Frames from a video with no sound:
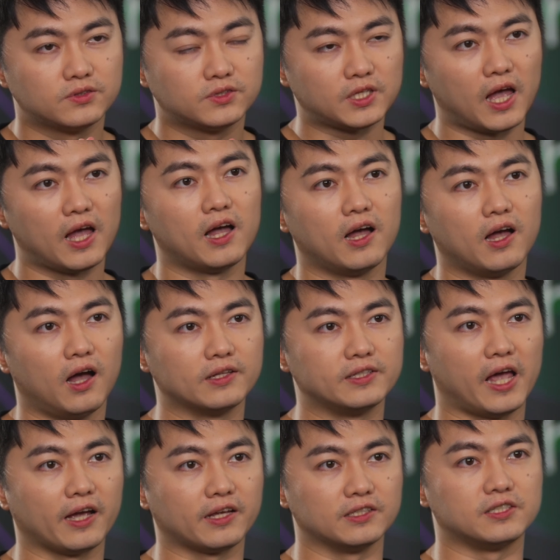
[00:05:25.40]
Zaha
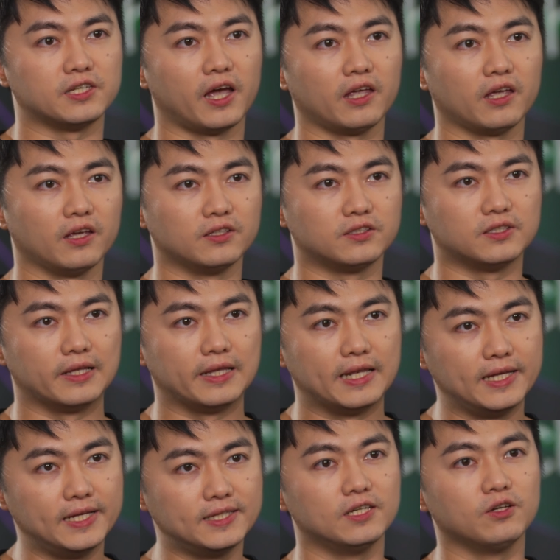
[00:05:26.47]
Hadid architect is the
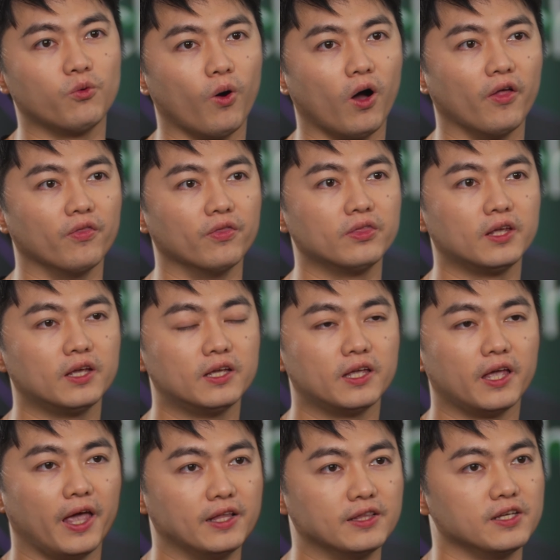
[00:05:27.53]
leading one
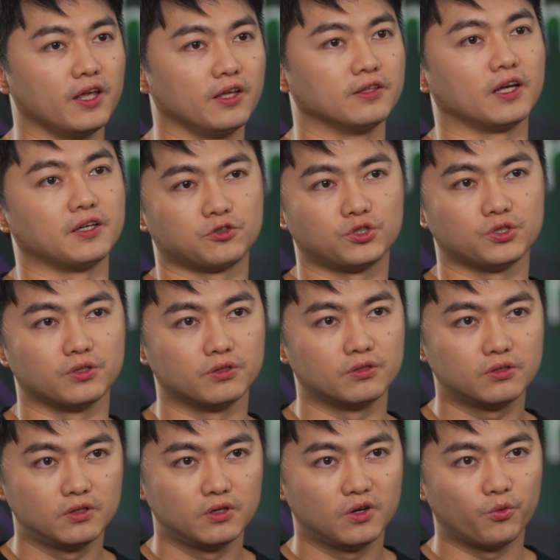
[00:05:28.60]
in the industry
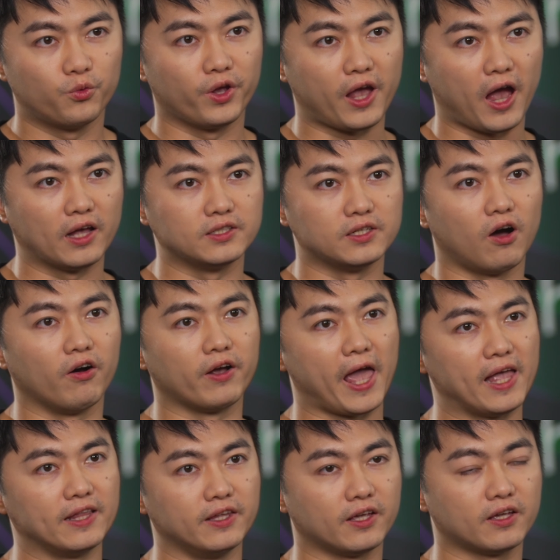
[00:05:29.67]
regarding
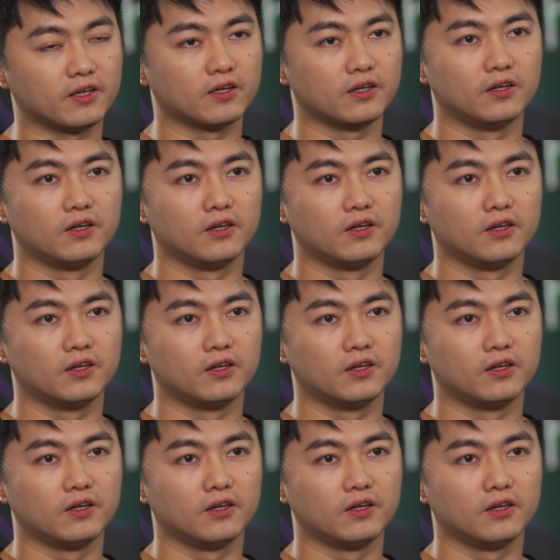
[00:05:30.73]
organic